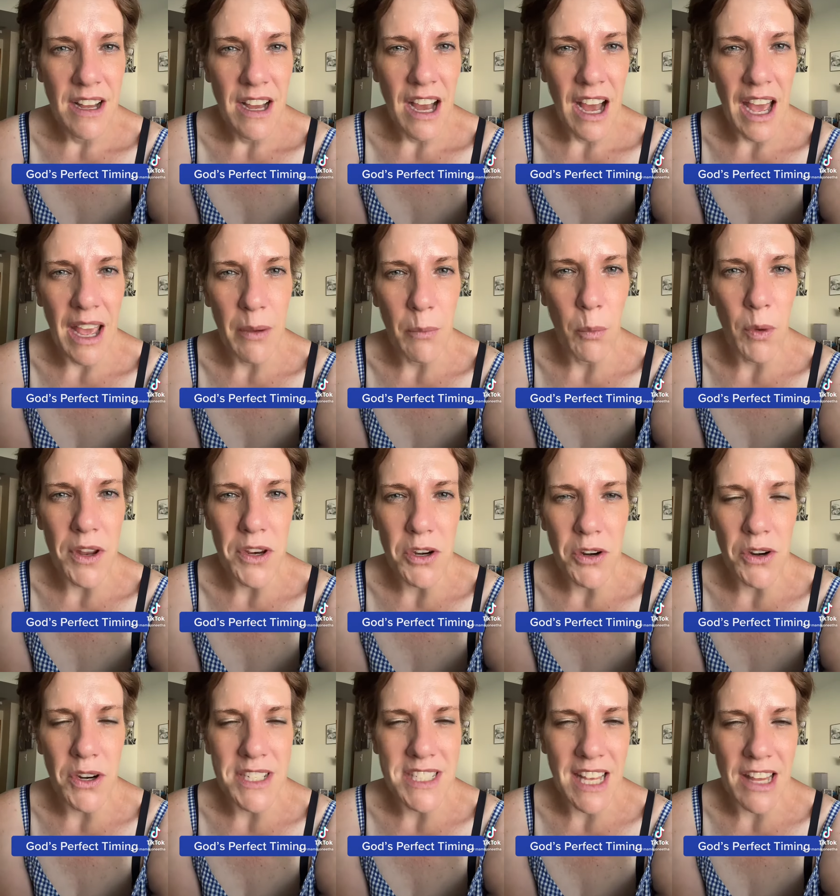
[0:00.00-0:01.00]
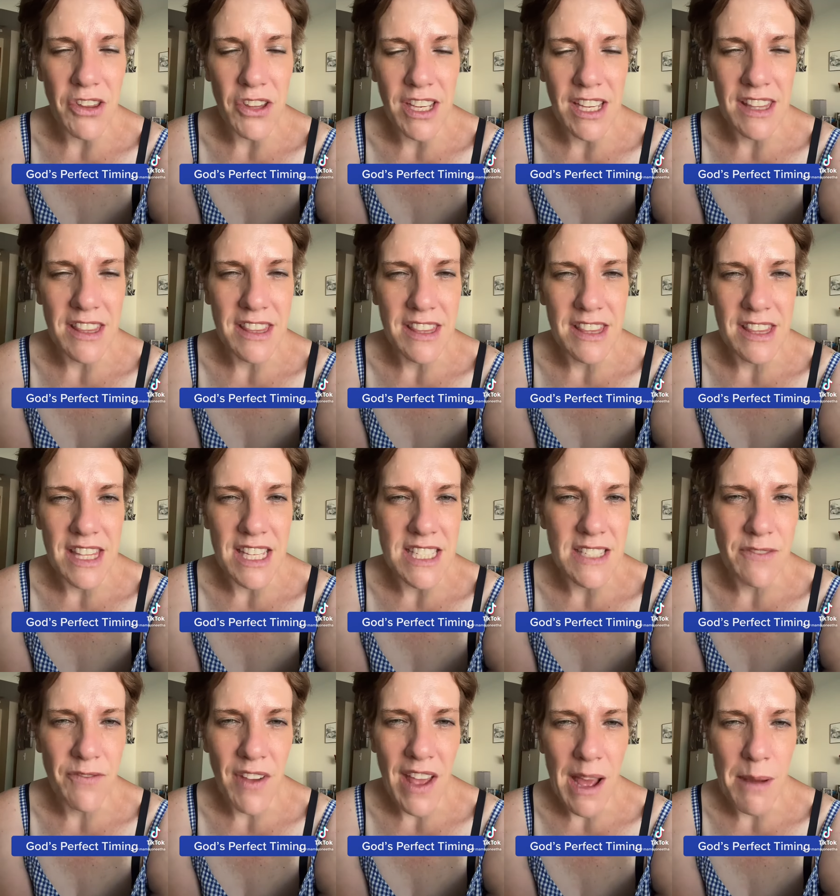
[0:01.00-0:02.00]
I wonder as I look at
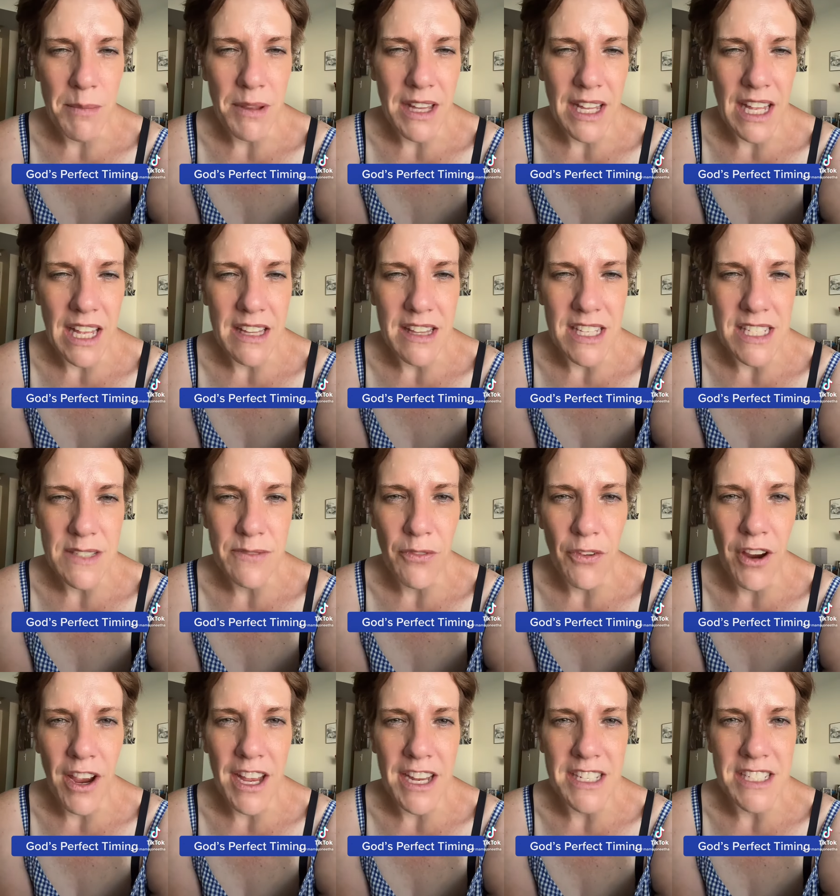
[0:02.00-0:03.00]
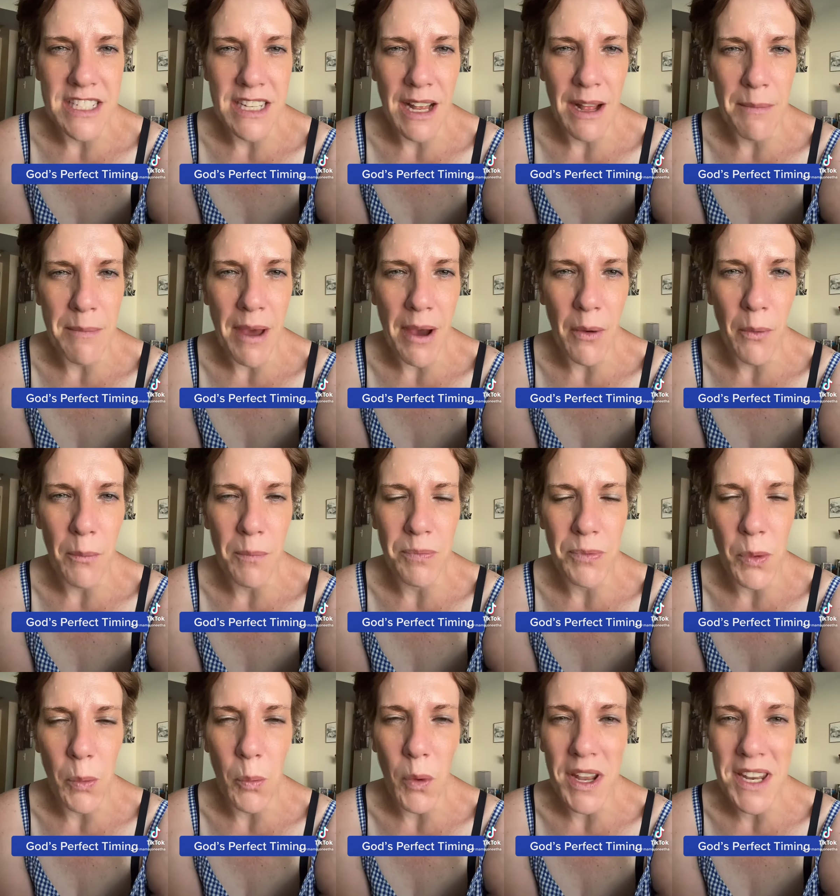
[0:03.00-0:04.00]
this family and this friend about
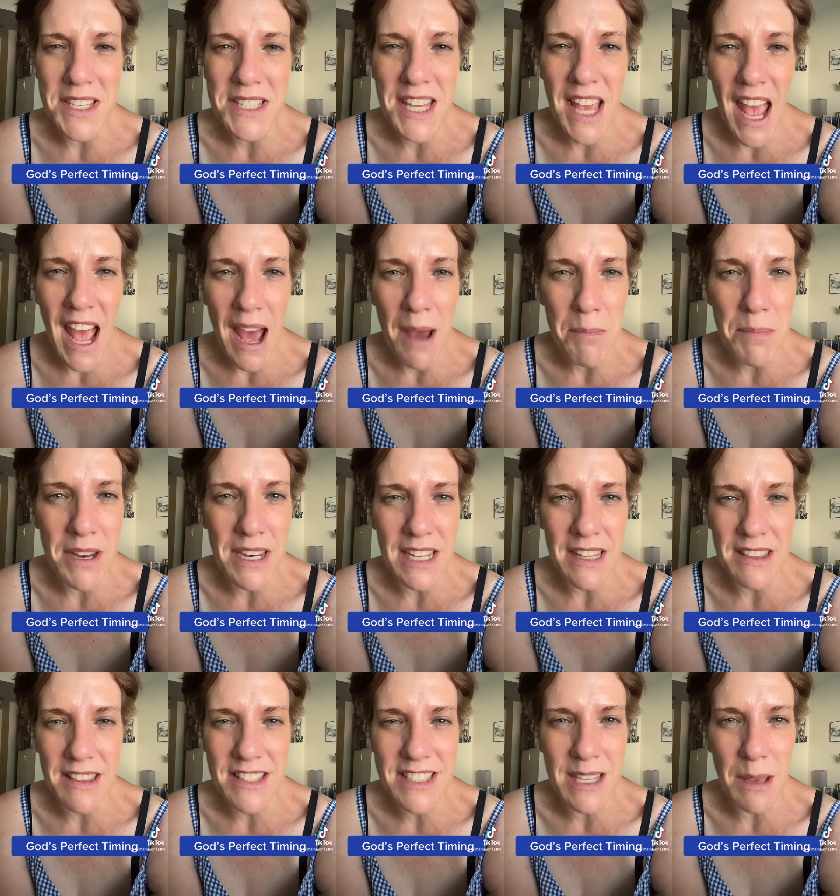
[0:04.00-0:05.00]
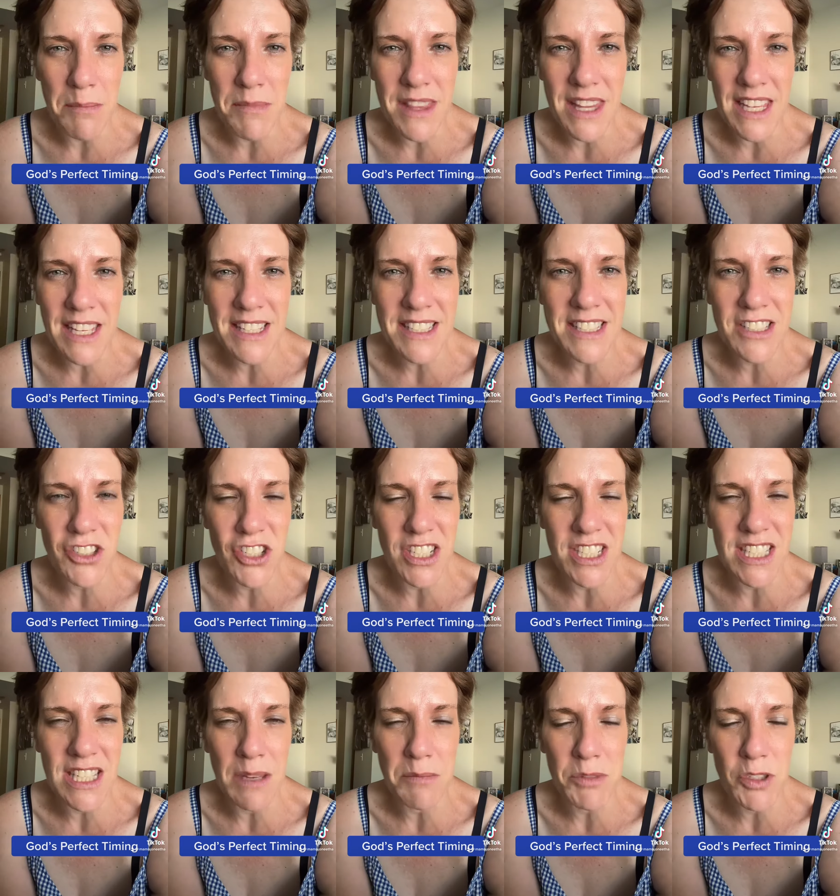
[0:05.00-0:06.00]
what is happening. Some things
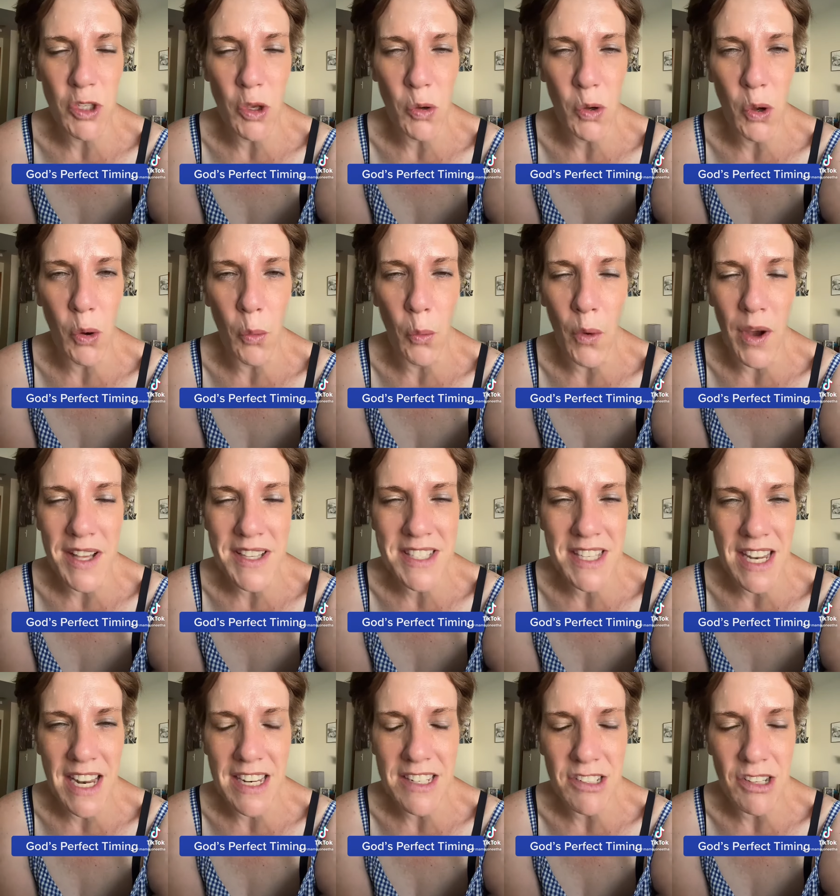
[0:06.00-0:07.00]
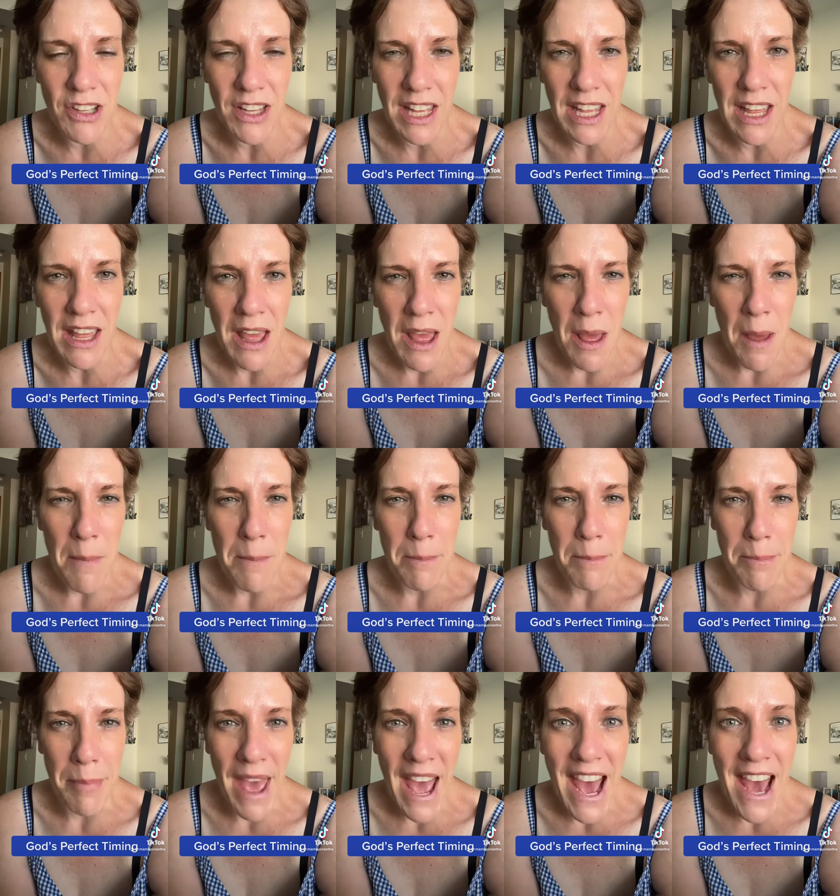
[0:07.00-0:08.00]
just seem so coincidentally
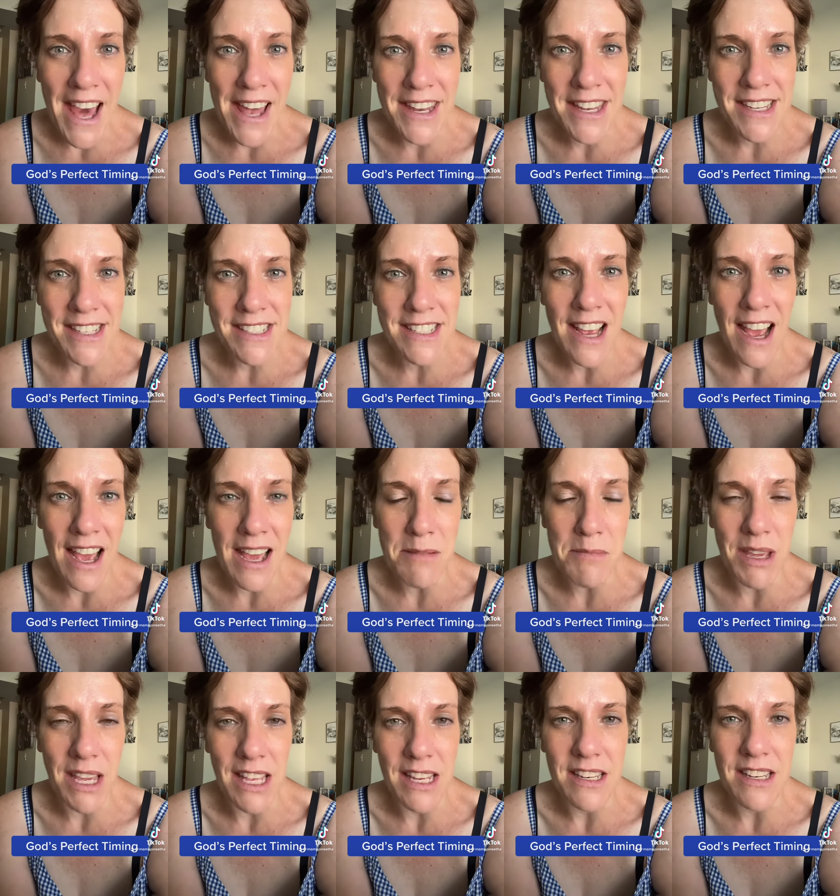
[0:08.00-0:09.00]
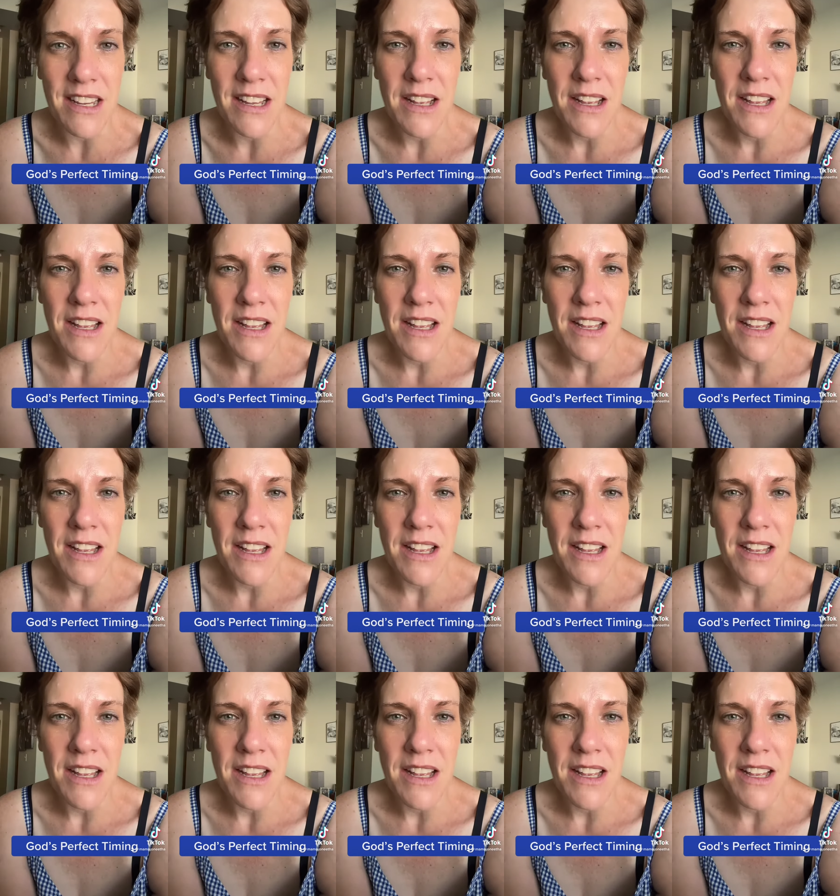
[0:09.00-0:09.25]
bad timing.